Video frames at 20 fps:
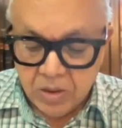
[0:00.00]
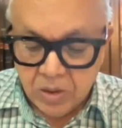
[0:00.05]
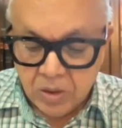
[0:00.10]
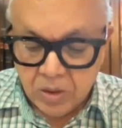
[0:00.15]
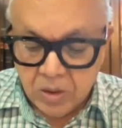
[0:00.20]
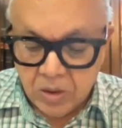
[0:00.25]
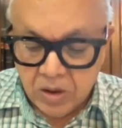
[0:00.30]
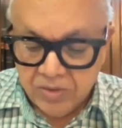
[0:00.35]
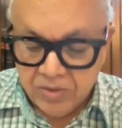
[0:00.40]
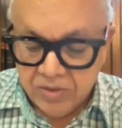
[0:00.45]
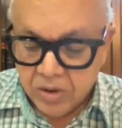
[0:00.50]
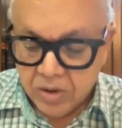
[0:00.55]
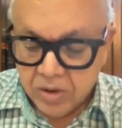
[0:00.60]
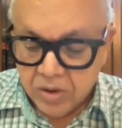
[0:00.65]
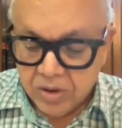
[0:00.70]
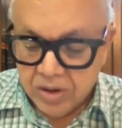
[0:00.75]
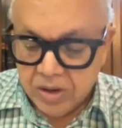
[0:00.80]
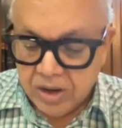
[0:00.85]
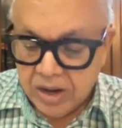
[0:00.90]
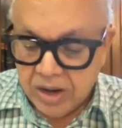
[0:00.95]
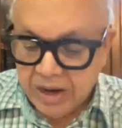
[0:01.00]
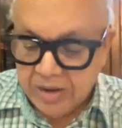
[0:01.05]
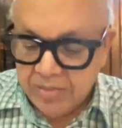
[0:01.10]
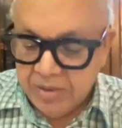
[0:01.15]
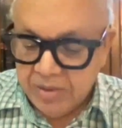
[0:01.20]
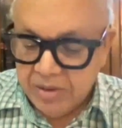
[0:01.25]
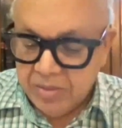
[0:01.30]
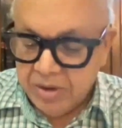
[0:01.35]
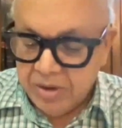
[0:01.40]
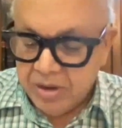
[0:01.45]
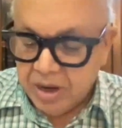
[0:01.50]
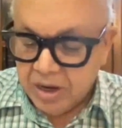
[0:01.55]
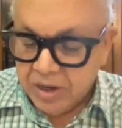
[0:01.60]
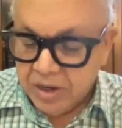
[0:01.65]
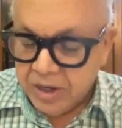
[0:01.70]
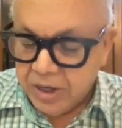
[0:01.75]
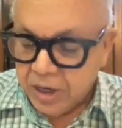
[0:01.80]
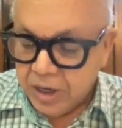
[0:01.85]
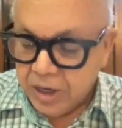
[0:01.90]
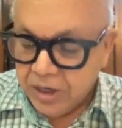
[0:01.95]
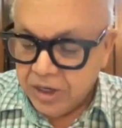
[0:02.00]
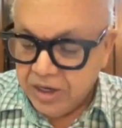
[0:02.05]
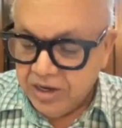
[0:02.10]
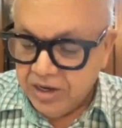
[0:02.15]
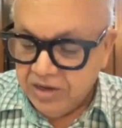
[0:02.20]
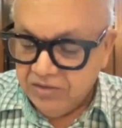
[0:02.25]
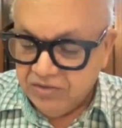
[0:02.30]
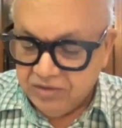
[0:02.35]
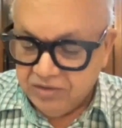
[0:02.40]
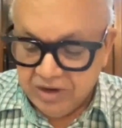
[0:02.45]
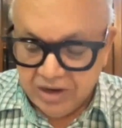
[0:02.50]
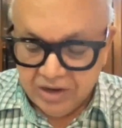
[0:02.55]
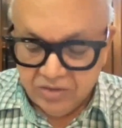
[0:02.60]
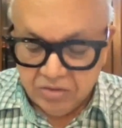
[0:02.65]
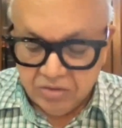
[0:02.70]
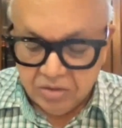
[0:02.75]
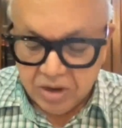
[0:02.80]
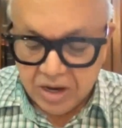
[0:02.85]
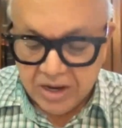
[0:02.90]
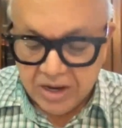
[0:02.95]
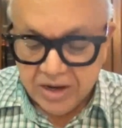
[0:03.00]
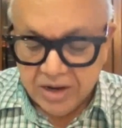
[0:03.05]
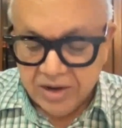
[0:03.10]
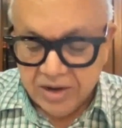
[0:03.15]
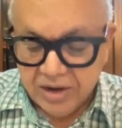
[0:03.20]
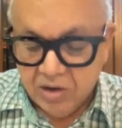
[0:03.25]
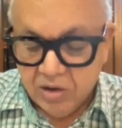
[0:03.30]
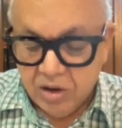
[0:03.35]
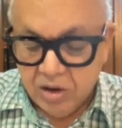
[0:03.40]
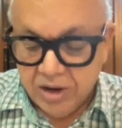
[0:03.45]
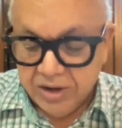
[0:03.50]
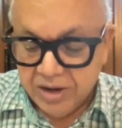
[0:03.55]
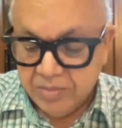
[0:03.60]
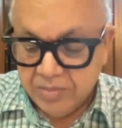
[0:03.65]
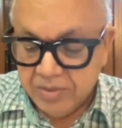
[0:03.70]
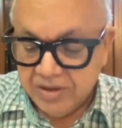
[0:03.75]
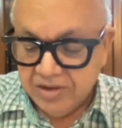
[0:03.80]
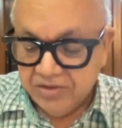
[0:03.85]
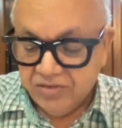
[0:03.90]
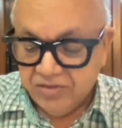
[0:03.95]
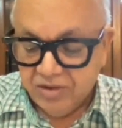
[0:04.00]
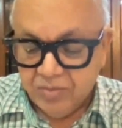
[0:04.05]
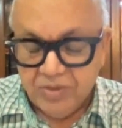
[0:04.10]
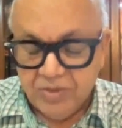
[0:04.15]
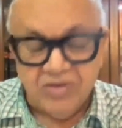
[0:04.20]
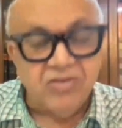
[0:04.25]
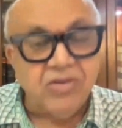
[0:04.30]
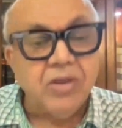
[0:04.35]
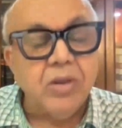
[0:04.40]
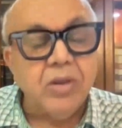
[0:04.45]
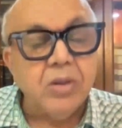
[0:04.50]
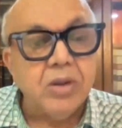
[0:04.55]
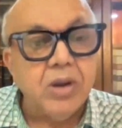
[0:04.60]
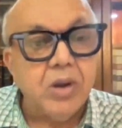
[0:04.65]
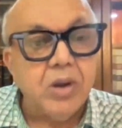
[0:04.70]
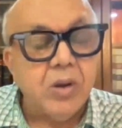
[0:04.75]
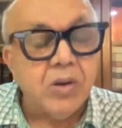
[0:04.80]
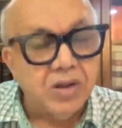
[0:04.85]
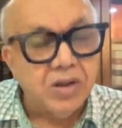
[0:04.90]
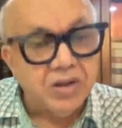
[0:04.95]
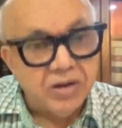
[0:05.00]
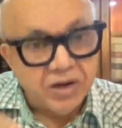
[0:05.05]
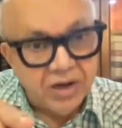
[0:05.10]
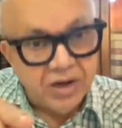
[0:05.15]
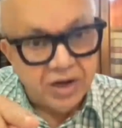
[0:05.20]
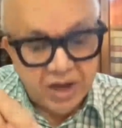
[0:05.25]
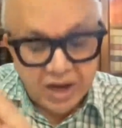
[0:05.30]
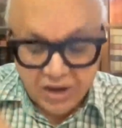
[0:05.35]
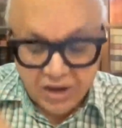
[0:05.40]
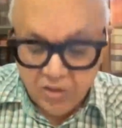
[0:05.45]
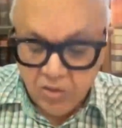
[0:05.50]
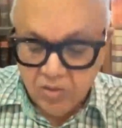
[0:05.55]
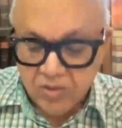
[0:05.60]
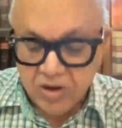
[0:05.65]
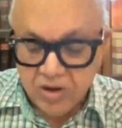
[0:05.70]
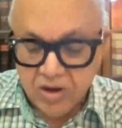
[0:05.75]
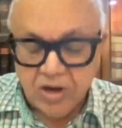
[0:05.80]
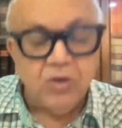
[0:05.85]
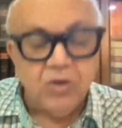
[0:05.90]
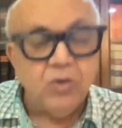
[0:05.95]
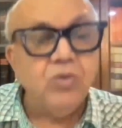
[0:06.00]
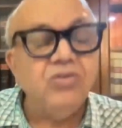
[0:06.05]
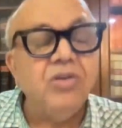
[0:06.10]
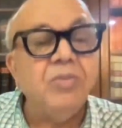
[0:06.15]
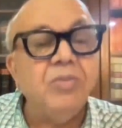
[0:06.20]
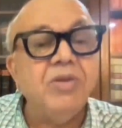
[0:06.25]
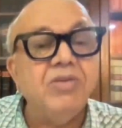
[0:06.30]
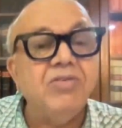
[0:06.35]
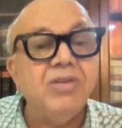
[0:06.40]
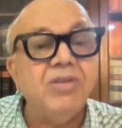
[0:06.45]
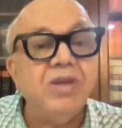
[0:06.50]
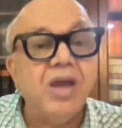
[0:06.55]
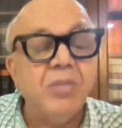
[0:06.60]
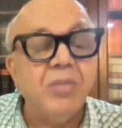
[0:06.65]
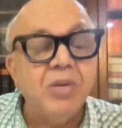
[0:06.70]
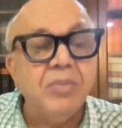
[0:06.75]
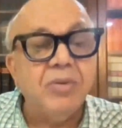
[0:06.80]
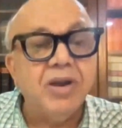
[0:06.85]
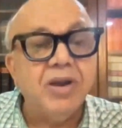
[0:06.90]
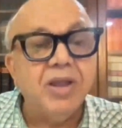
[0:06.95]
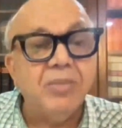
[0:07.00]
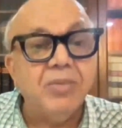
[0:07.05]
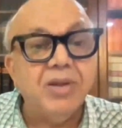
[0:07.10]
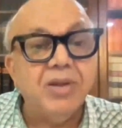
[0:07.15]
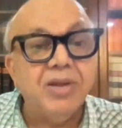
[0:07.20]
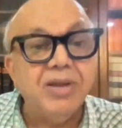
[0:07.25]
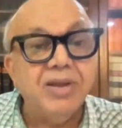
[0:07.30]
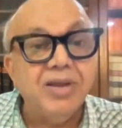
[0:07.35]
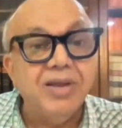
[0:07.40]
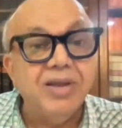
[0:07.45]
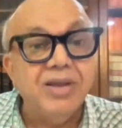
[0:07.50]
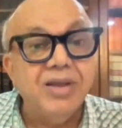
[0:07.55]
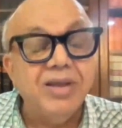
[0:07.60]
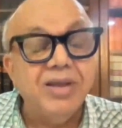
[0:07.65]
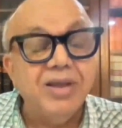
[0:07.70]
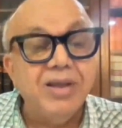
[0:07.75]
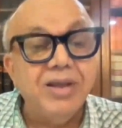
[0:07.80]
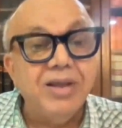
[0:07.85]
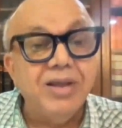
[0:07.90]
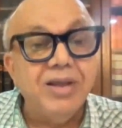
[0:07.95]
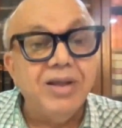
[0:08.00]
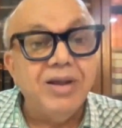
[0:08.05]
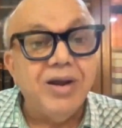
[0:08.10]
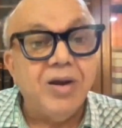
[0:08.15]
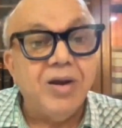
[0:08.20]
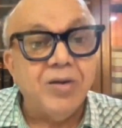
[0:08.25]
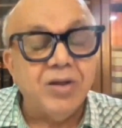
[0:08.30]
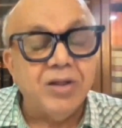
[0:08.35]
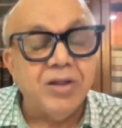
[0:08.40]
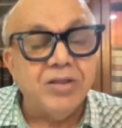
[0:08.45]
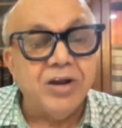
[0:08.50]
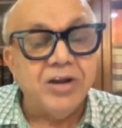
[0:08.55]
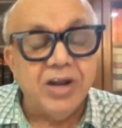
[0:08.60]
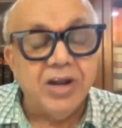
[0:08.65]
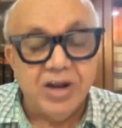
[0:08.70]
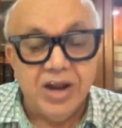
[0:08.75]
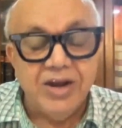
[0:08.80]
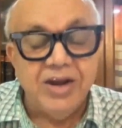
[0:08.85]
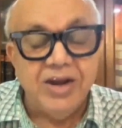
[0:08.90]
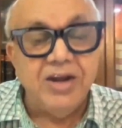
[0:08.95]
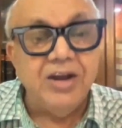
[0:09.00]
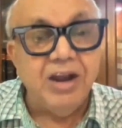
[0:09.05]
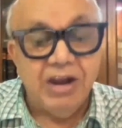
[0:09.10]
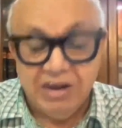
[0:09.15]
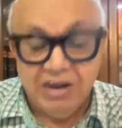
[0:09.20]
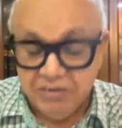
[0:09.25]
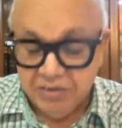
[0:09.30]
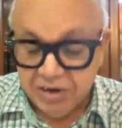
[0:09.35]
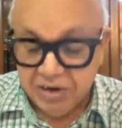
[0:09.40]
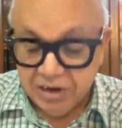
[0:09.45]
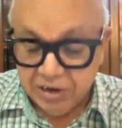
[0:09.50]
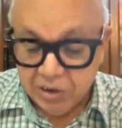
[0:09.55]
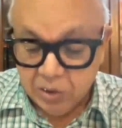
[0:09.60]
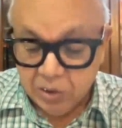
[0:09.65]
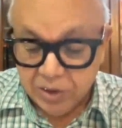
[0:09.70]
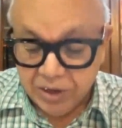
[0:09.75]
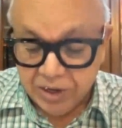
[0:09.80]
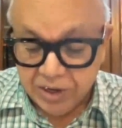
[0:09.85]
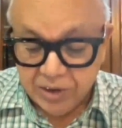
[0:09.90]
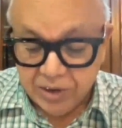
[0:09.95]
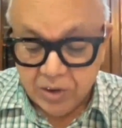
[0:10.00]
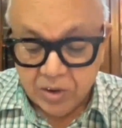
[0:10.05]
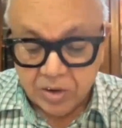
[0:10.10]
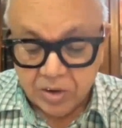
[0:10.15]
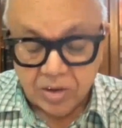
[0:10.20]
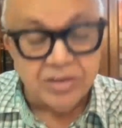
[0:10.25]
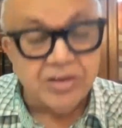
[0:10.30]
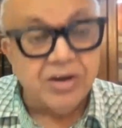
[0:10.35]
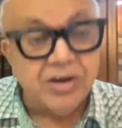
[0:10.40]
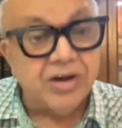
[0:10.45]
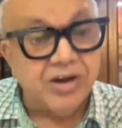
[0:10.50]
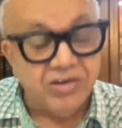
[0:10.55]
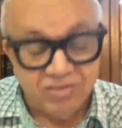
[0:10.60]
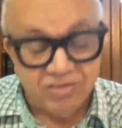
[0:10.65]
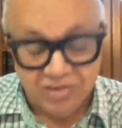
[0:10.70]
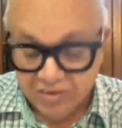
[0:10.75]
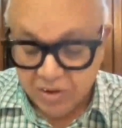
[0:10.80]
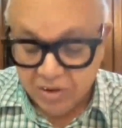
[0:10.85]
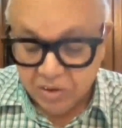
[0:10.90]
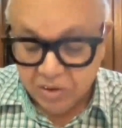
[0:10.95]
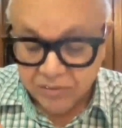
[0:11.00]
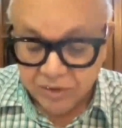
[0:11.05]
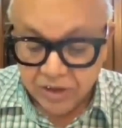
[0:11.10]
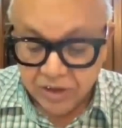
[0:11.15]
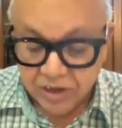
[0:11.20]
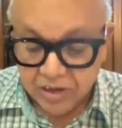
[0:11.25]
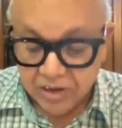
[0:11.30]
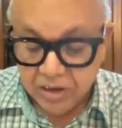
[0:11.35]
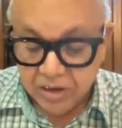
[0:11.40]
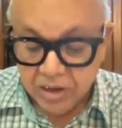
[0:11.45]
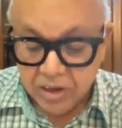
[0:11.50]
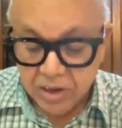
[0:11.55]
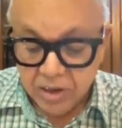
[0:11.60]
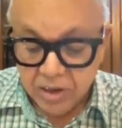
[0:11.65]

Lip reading: or the order, and may be granted at any stage and are regulated by the CPC. Order 39, Rule 1 and 2 CPC. Abhi padhe humne. Order 39 is dealing with interlocutory order. 37 also deal.